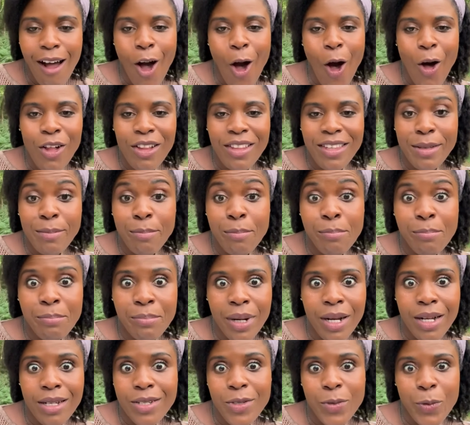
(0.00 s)
all the
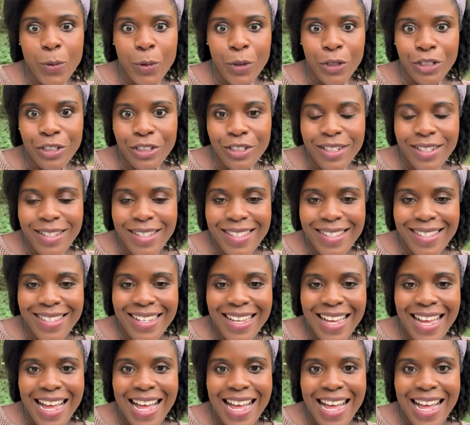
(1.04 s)
buzzwords